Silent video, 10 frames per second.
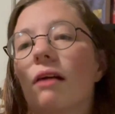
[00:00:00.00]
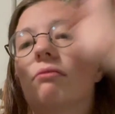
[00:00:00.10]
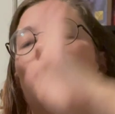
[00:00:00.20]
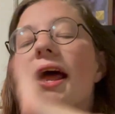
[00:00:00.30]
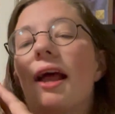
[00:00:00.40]

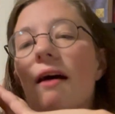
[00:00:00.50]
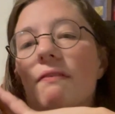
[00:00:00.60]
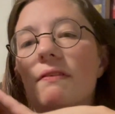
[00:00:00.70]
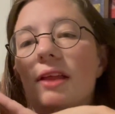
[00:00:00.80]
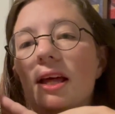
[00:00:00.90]
read half
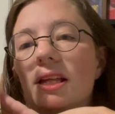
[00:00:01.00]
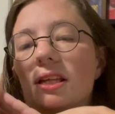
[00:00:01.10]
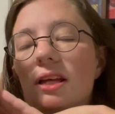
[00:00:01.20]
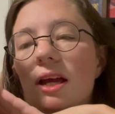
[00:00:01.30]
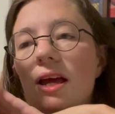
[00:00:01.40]
of this
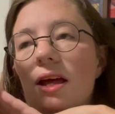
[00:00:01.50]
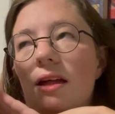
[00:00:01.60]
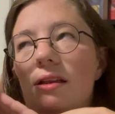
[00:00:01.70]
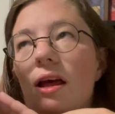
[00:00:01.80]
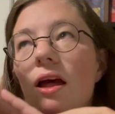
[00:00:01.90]

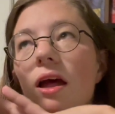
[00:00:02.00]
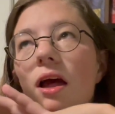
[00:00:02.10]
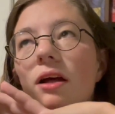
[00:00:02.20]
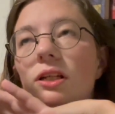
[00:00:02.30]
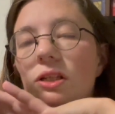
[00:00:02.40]
in
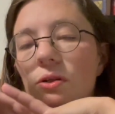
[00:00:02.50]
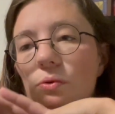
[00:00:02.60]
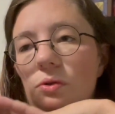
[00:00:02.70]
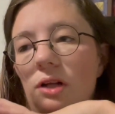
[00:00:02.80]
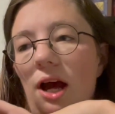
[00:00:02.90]

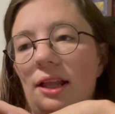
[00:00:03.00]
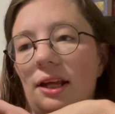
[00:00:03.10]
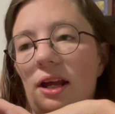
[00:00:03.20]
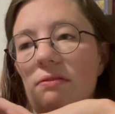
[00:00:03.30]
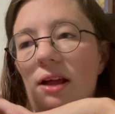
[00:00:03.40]
June. I
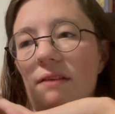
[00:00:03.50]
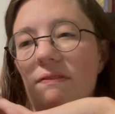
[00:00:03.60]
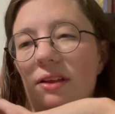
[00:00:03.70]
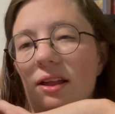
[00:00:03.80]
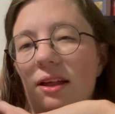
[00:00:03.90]
think I read it
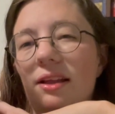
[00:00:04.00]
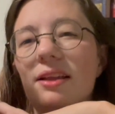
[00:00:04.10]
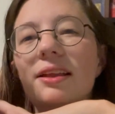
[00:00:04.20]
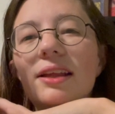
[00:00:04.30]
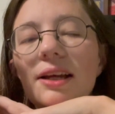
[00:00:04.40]

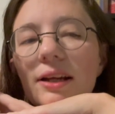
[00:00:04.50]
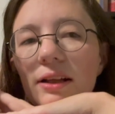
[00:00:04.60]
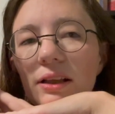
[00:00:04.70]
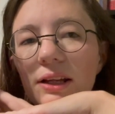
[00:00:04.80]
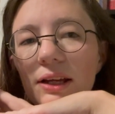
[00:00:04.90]

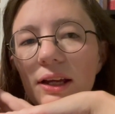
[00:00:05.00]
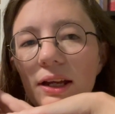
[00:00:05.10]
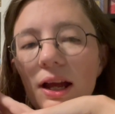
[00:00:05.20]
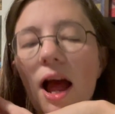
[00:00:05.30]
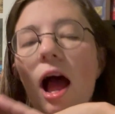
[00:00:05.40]

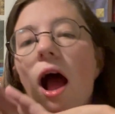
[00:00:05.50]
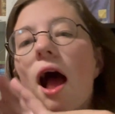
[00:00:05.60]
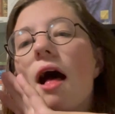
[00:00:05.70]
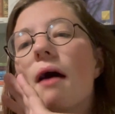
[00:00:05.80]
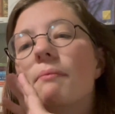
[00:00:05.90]
physically.
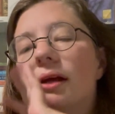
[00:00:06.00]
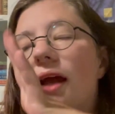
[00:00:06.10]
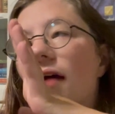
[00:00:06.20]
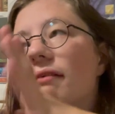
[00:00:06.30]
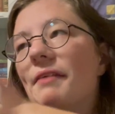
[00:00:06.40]

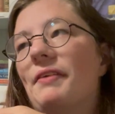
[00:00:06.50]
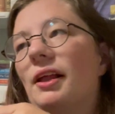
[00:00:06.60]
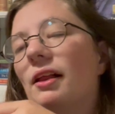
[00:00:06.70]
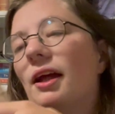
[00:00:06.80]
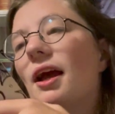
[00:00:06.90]
Yeah, I read it
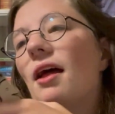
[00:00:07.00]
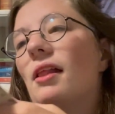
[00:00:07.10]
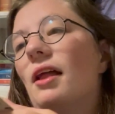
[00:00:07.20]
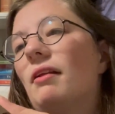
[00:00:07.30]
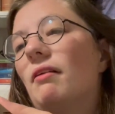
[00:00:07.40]
physically, and
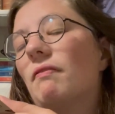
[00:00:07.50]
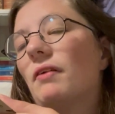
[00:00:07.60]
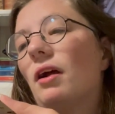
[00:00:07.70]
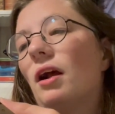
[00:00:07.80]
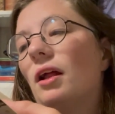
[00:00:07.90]
then
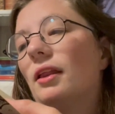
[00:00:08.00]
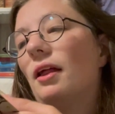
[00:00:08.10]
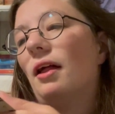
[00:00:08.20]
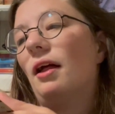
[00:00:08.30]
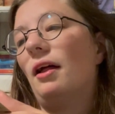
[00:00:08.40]
for
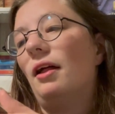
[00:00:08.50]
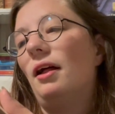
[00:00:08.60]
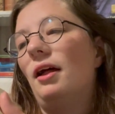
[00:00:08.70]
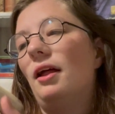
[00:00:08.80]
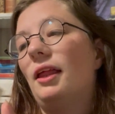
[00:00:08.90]
the
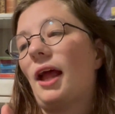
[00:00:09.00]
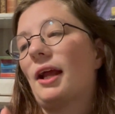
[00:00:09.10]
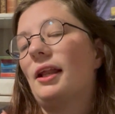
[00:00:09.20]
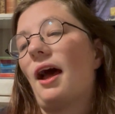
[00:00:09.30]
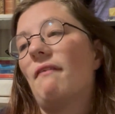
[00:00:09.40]

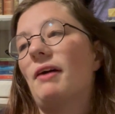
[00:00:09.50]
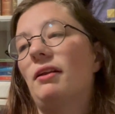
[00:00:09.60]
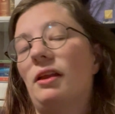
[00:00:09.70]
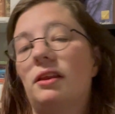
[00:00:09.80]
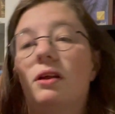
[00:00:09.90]
second half I
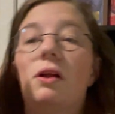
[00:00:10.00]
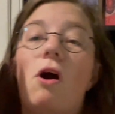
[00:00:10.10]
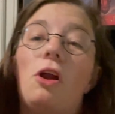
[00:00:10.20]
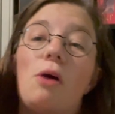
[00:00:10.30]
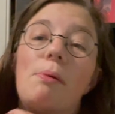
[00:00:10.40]
listened to the
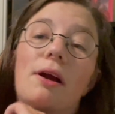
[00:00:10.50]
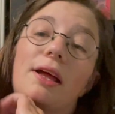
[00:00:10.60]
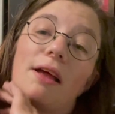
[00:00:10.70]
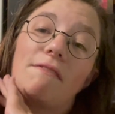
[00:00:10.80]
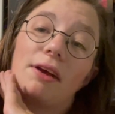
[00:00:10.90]
audiobook
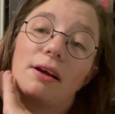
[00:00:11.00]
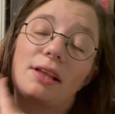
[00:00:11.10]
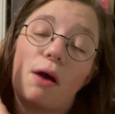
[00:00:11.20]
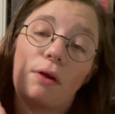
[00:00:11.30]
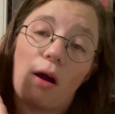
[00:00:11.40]
because I figured
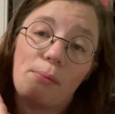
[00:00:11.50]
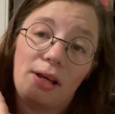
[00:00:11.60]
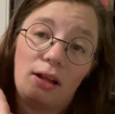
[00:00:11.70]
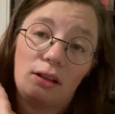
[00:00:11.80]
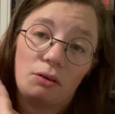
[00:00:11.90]
that would help me
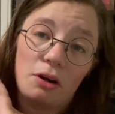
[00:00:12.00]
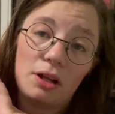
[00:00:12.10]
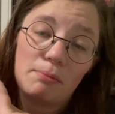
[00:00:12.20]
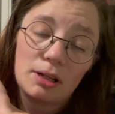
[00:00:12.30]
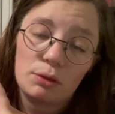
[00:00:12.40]
get through
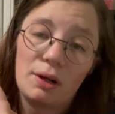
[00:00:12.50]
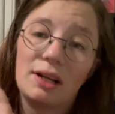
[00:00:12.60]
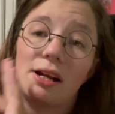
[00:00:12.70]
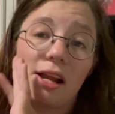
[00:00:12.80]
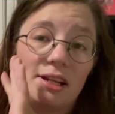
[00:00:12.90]
it much
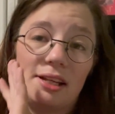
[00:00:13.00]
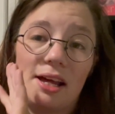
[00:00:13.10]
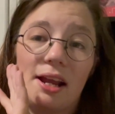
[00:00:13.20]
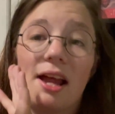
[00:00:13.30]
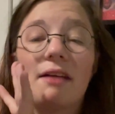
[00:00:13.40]
quicker, and it
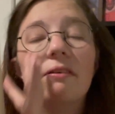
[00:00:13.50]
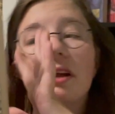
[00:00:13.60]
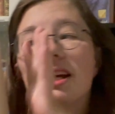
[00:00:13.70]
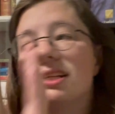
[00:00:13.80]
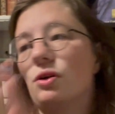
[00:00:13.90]
did, and I
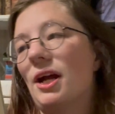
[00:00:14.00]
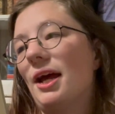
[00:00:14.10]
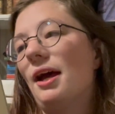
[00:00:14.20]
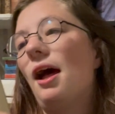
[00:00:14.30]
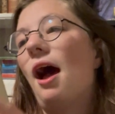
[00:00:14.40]
really enjoyed
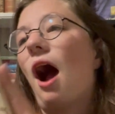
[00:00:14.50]
it.